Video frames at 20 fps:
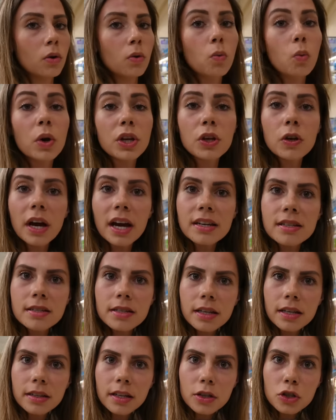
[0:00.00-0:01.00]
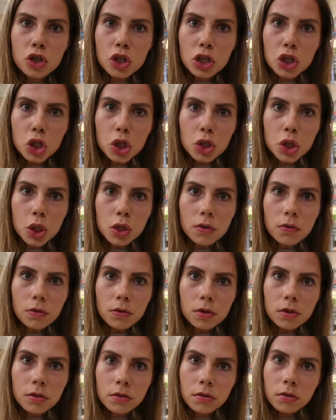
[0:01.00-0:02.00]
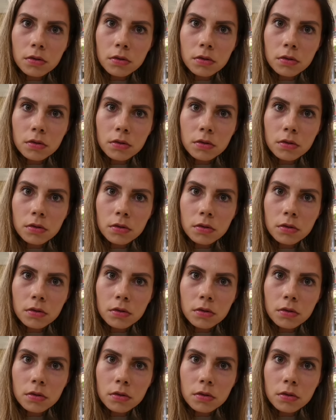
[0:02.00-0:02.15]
What do you guys think that she should choose?